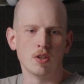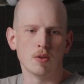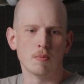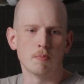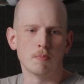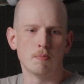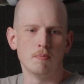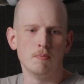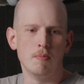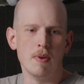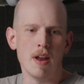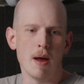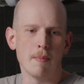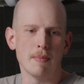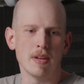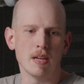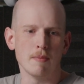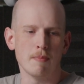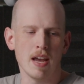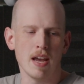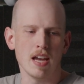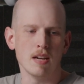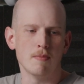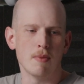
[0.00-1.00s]
not being
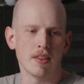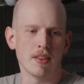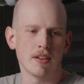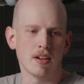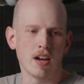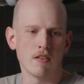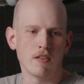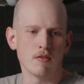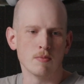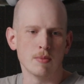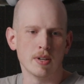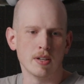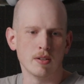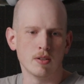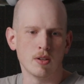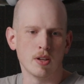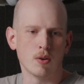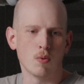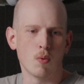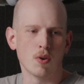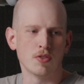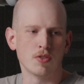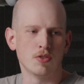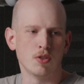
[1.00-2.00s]
paid by the government?
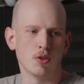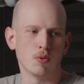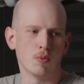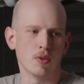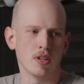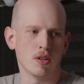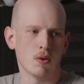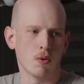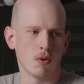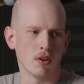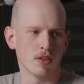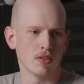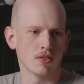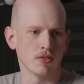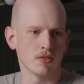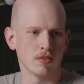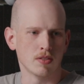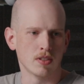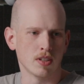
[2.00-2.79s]
Like, what's your recourse?